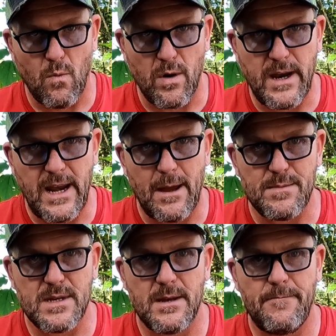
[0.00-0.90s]
working
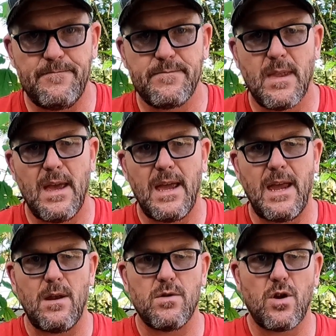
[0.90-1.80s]
amps.
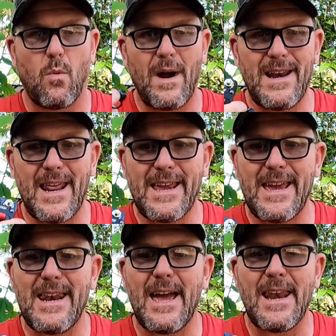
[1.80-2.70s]
And so why did I
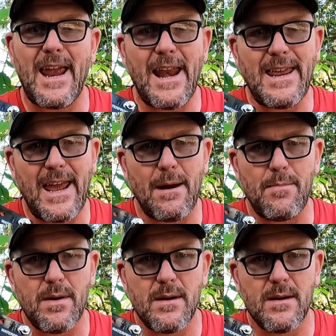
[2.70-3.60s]
get an eighty
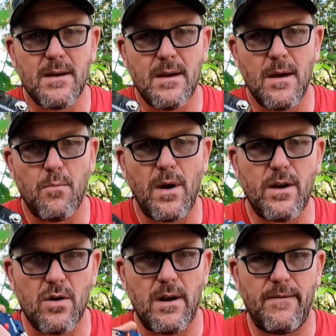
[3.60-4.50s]
amp
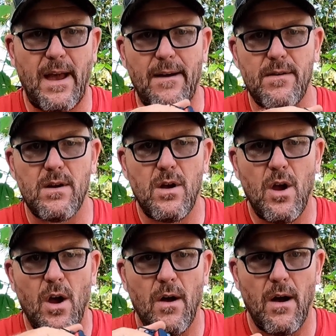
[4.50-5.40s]
breaker if I have a,
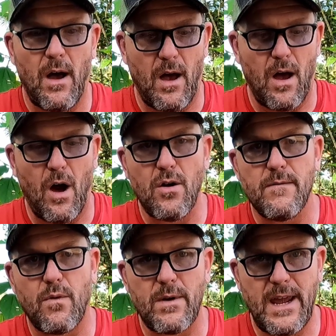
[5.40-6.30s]
a one
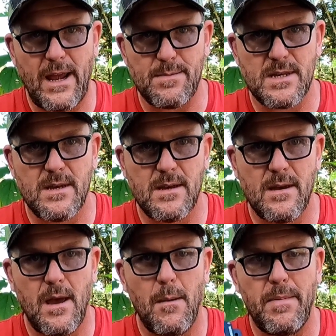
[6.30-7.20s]
hundred forty amps?
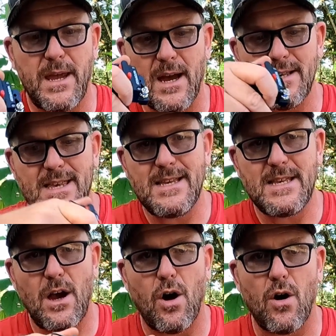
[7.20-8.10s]
Because
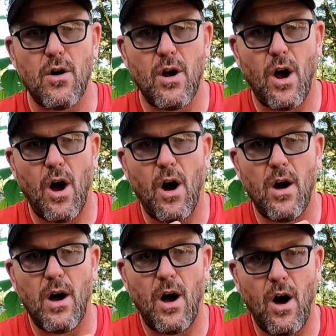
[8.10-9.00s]
these are
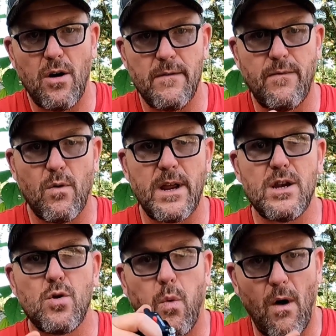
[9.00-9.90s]
one hundred
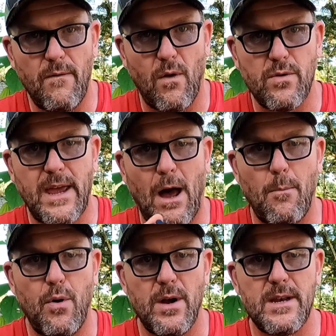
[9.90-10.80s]
forty twelve volt
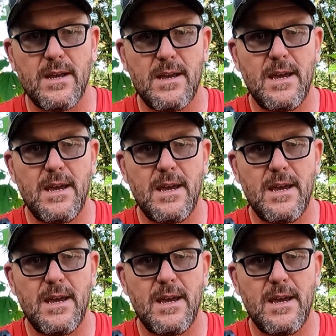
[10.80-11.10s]
output,